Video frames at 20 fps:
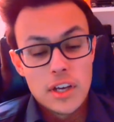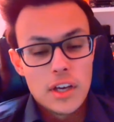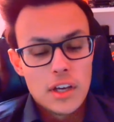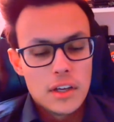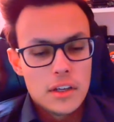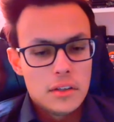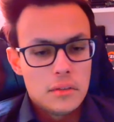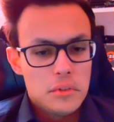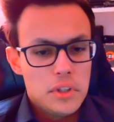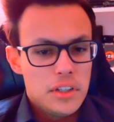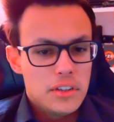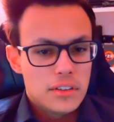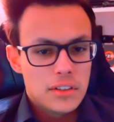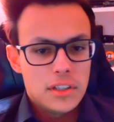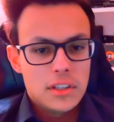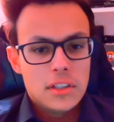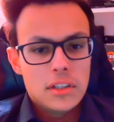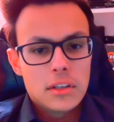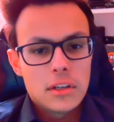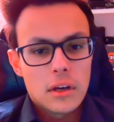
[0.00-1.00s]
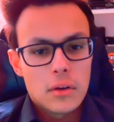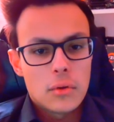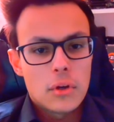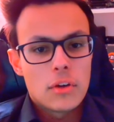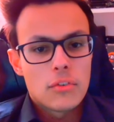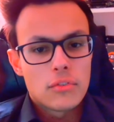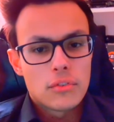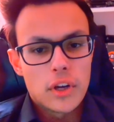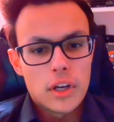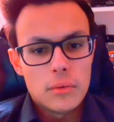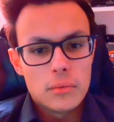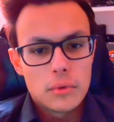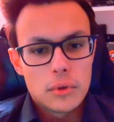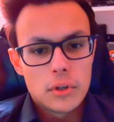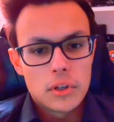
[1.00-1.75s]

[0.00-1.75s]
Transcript: easily in our framework,